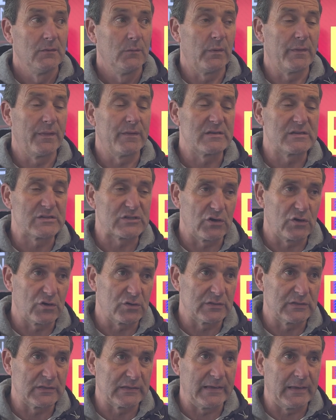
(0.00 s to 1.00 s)
whether he
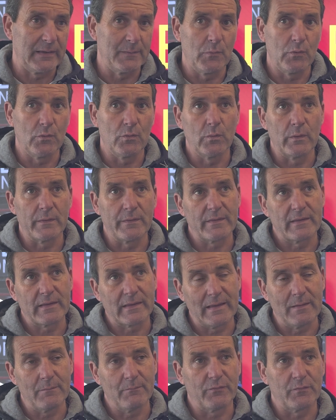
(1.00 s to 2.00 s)
started the game or whether they
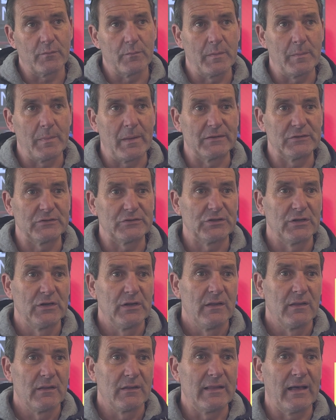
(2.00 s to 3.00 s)
came from the bench,
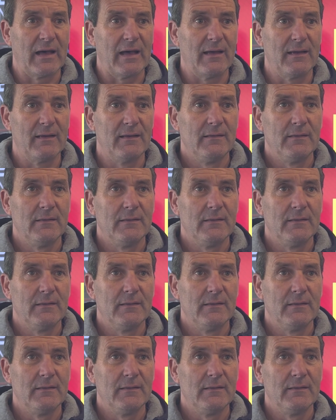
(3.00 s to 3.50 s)
that